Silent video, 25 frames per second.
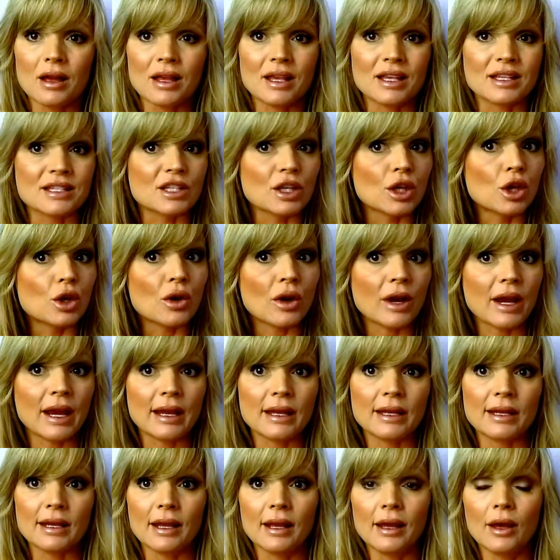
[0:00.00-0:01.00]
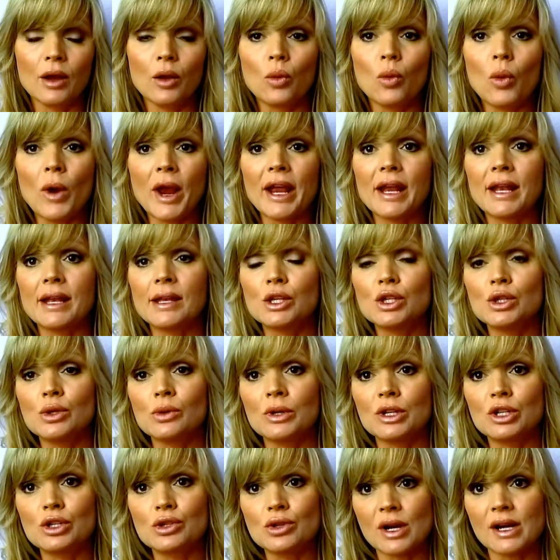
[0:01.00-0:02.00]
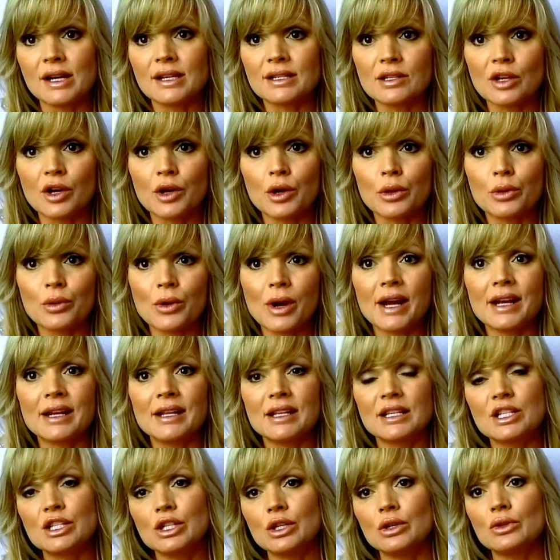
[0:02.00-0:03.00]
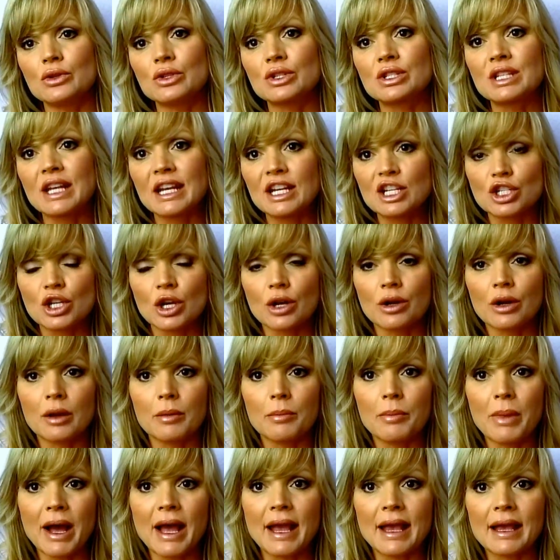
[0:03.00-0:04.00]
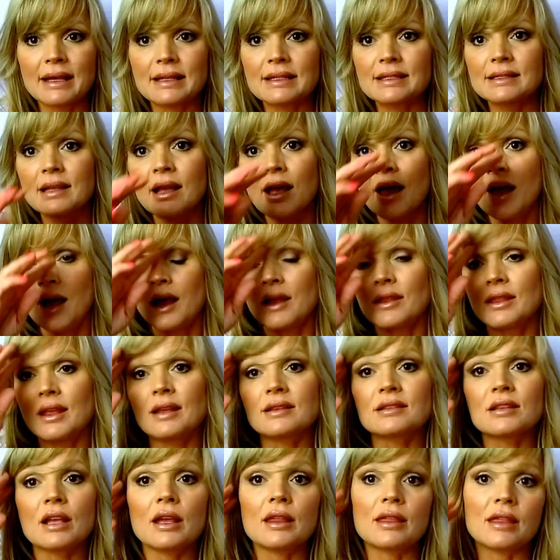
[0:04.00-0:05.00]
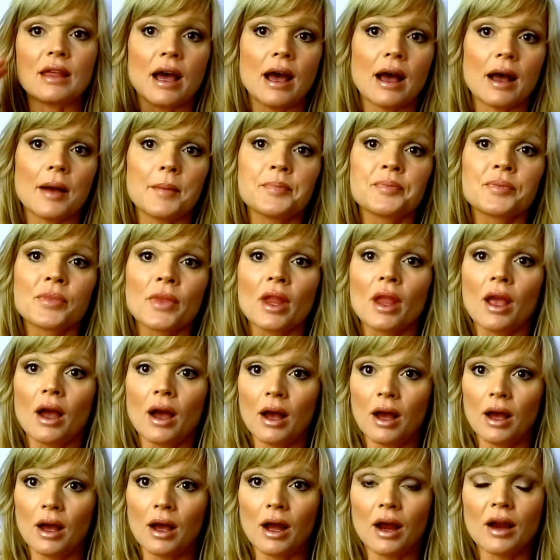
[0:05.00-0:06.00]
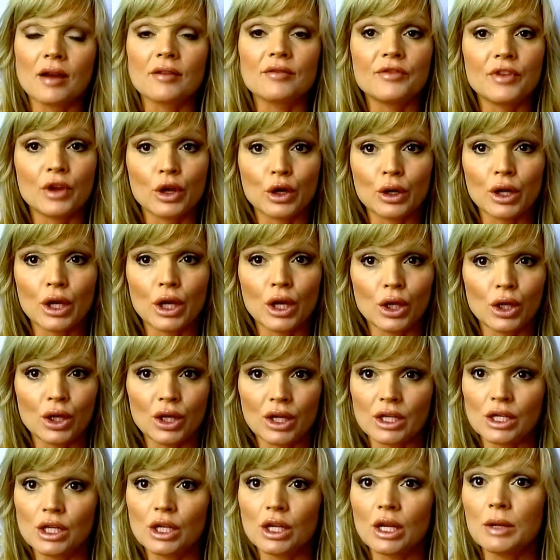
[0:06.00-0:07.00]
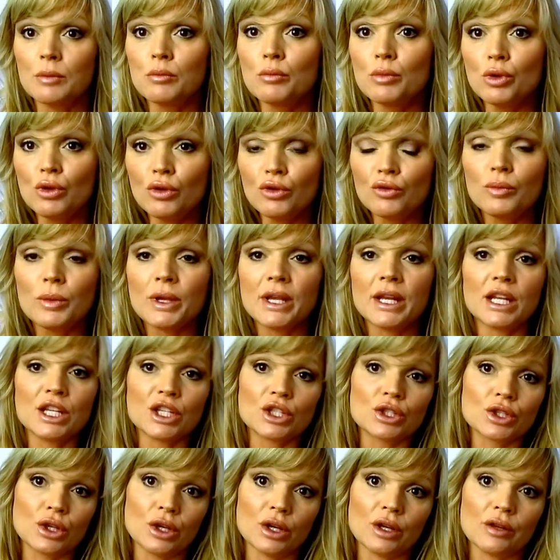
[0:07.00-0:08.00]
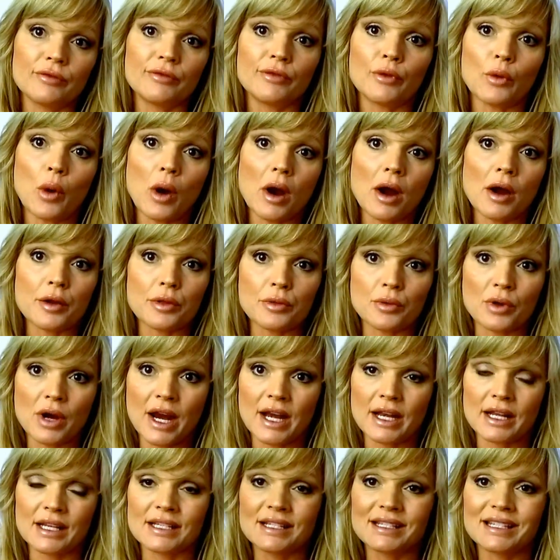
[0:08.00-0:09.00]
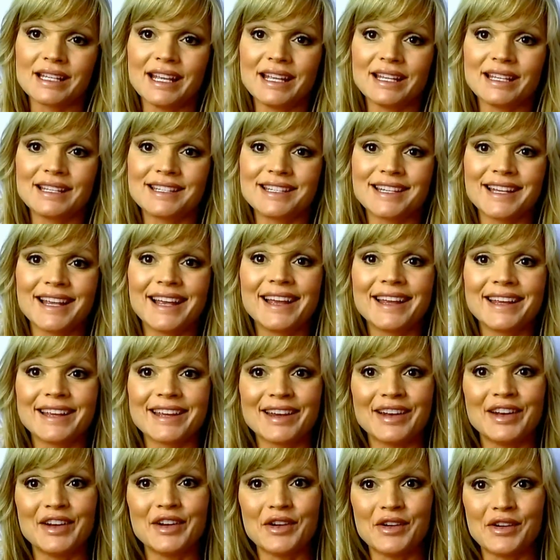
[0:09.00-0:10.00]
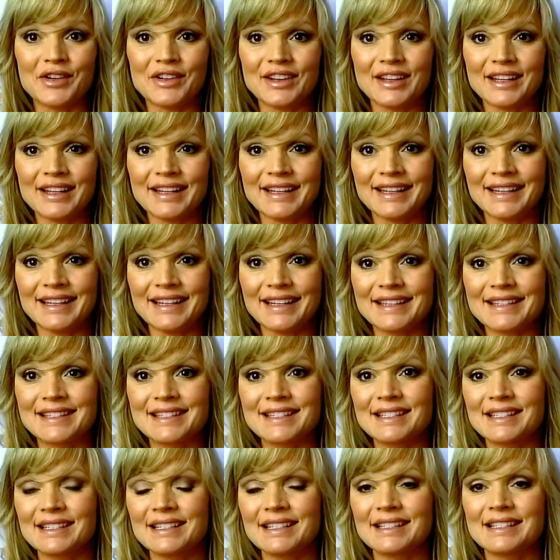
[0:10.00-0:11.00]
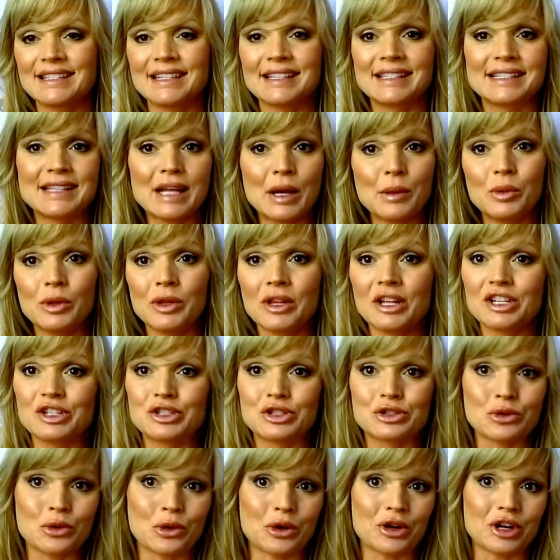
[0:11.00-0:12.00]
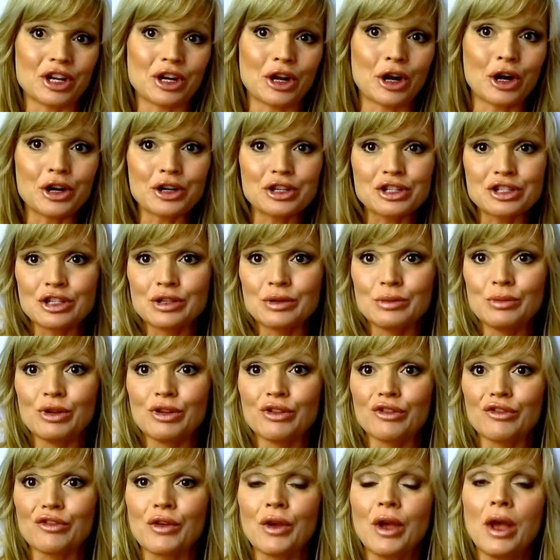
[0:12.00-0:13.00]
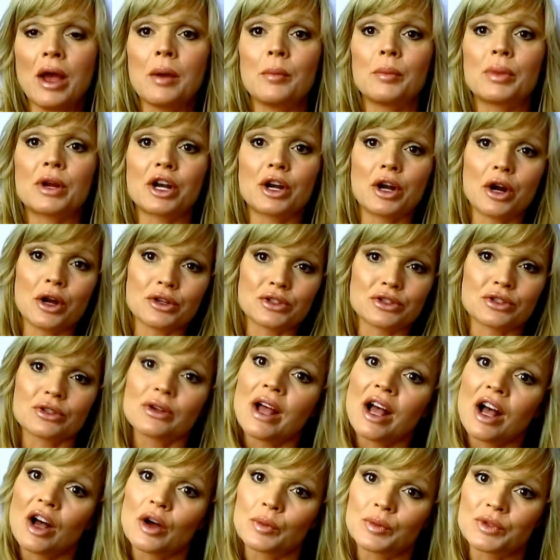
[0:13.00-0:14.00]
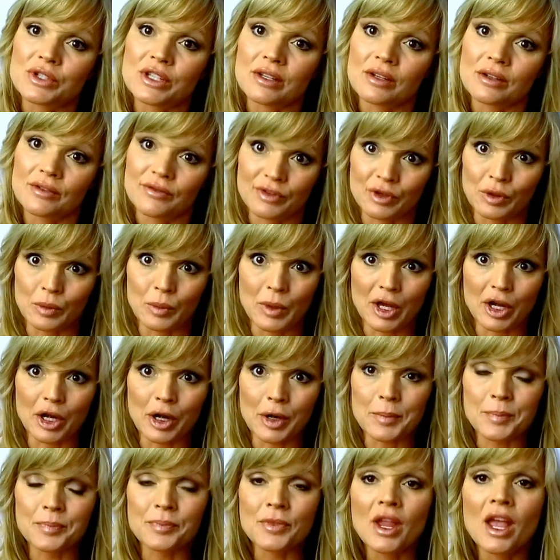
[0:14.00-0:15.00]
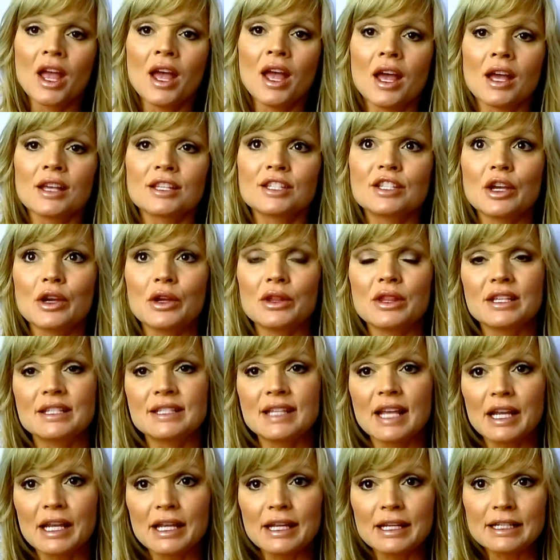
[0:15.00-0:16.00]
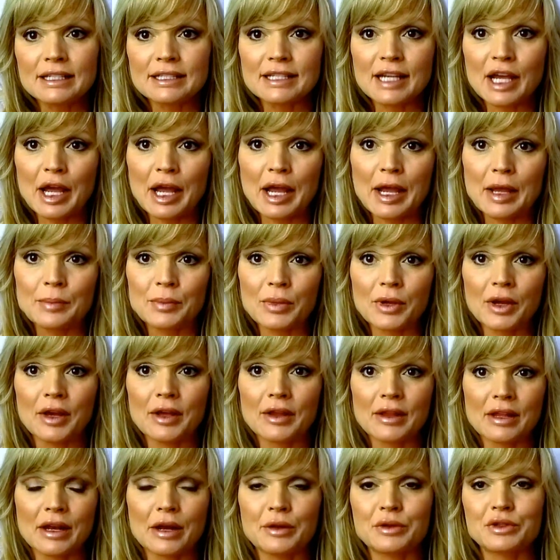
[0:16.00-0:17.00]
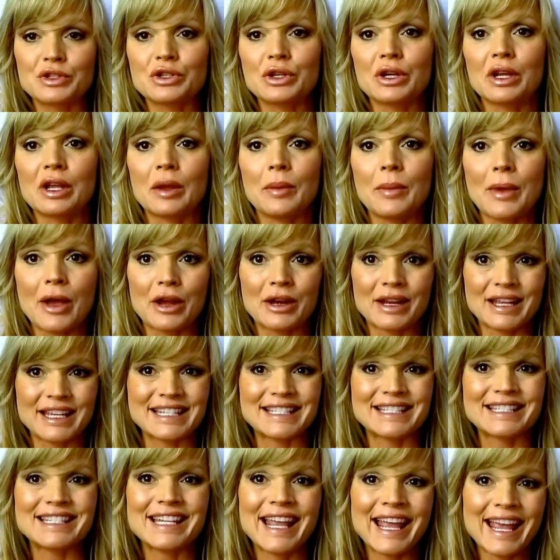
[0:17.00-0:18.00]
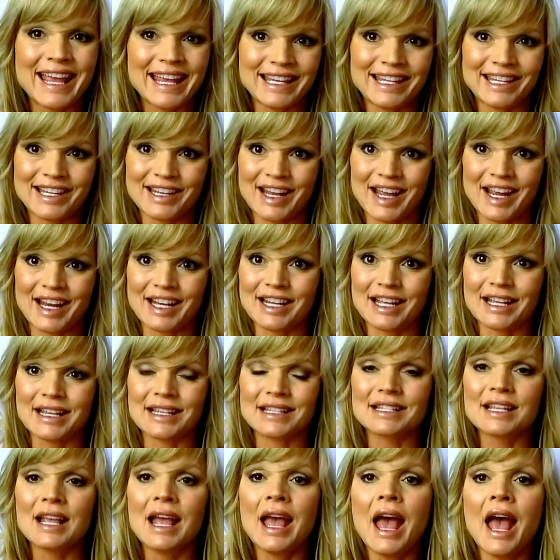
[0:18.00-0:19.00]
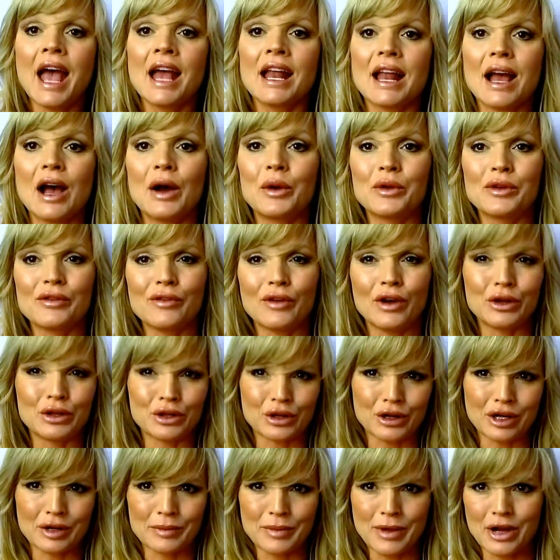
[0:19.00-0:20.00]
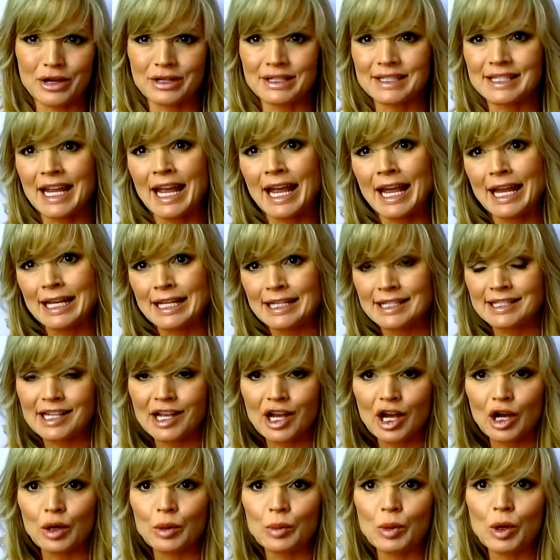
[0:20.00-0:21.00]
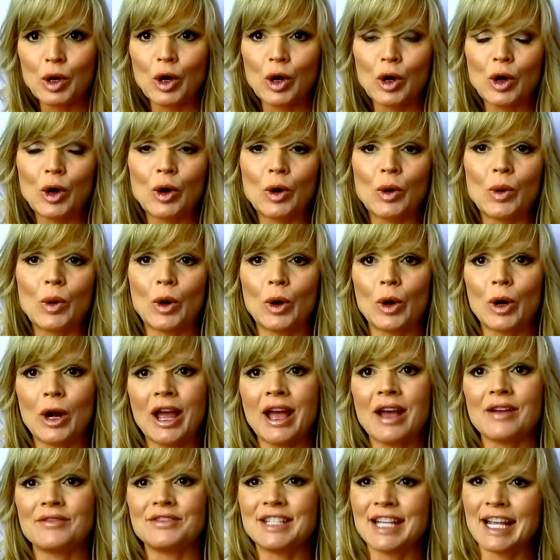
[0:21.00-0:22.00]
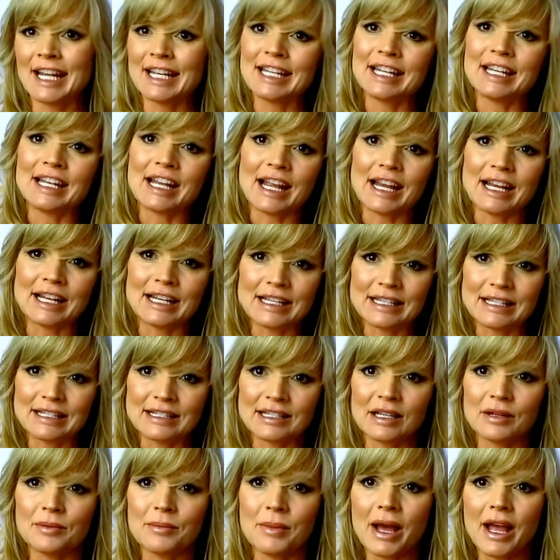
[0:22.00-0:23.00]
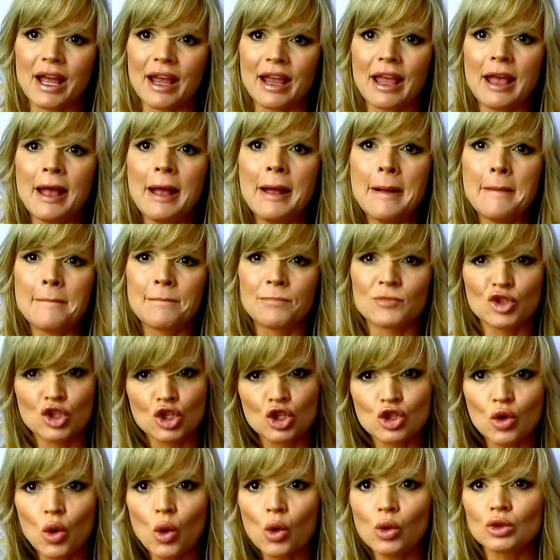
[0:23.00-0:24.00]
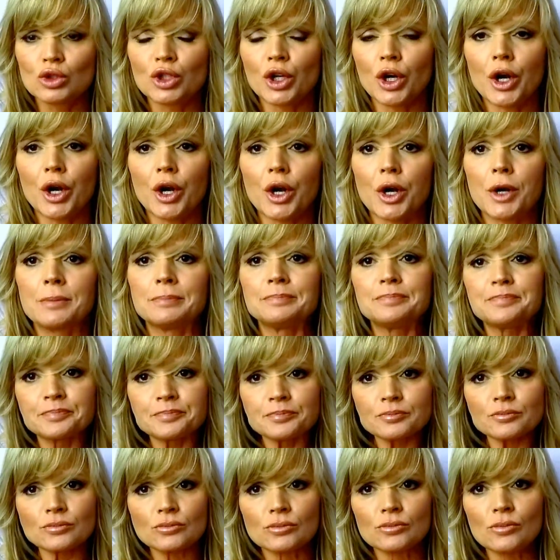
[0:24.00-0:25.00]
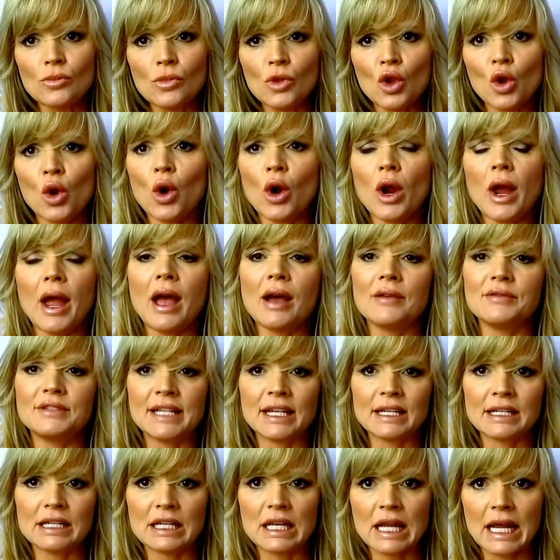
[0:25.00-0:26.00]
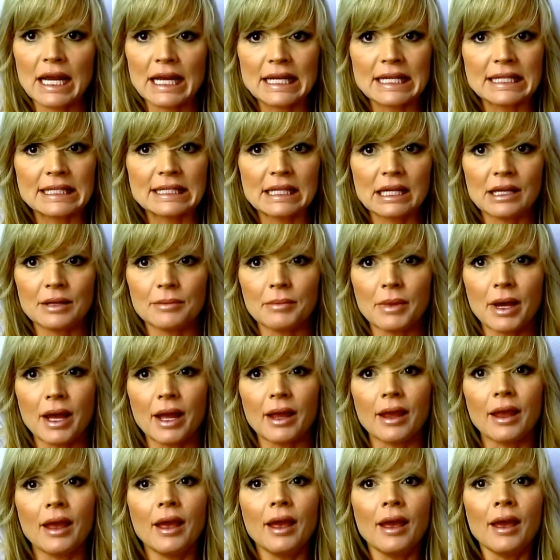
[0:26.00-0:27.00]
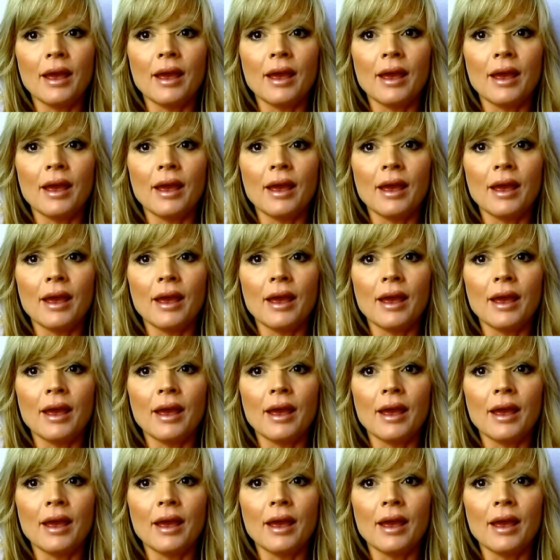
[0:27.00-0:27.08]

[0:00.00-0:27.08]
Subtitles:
is a great way to address arthritis. Stationary bikes, things like that are very good. Movement is good for arthritis. It's a double-edged sword. It hurts to move, but it also helps it feel better. So the second type that I was talking about is tendinitis. Now, we've all heard about tennis elbow, or I have tendinitis in my shoulder, or I have tendinitis in my